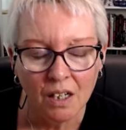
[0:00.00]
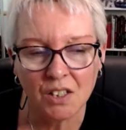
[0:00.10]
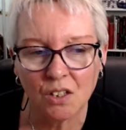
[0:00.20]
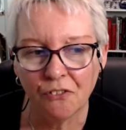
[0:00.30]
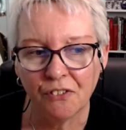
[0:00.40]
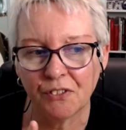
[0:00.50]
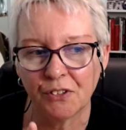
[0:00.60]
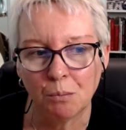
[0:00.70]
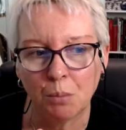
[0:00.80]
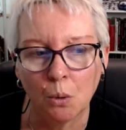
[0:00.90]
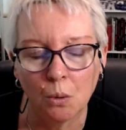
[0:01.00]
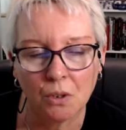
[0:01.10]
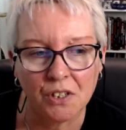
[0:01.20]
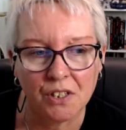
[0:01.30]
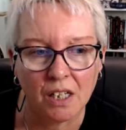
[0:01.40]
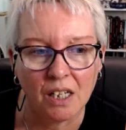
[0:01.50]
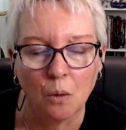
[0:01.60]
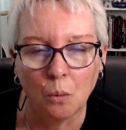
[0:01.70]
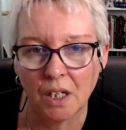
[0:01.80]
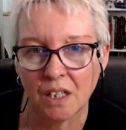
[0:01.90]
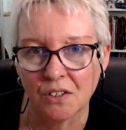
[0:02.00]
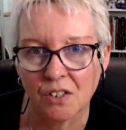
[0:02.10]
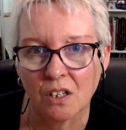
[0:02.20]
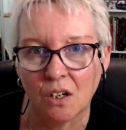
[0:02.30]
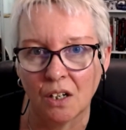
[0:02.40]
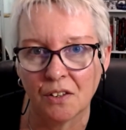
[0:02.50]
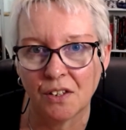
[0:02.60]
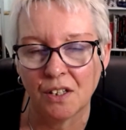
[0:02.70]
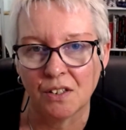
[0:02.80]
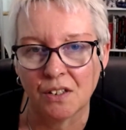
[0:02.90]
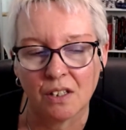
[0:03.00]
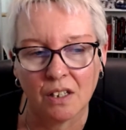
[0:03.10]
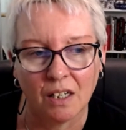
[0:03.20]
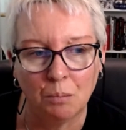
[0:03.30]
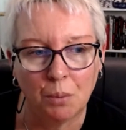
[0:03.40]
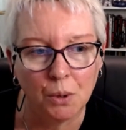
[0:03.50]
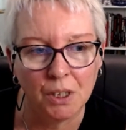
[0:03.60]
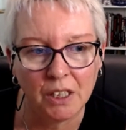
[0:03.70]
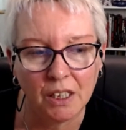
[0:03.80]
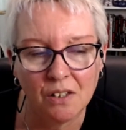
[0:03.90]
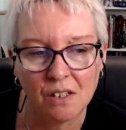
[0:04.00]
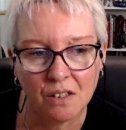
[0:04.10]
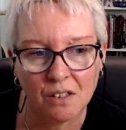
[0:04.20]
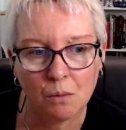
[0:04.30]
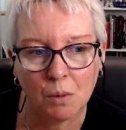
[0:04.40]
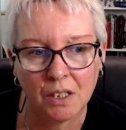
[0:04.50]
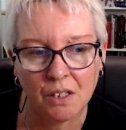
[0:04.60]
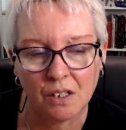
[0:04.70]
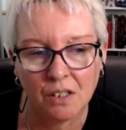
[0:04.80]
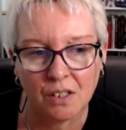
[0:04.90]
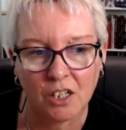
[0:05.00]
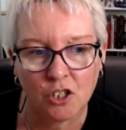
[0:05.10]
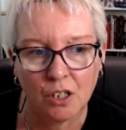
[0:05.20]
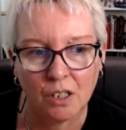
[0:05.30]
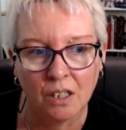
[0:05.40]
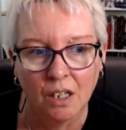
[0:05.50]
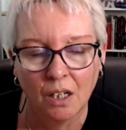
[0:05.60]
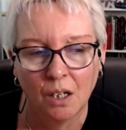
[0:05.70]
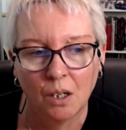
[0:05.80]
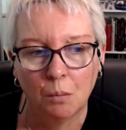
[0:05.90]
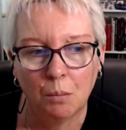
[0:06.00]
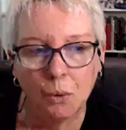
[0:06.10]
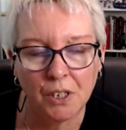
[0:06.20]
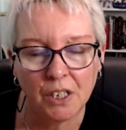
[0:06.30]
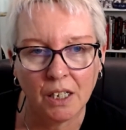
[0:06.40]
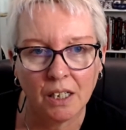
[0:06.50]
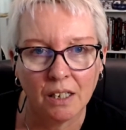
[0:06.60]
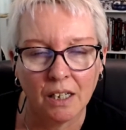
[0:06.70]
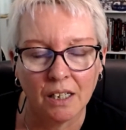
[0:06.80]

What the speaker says: It's often very important to see where the scythe is pointing. So this one is actually pointing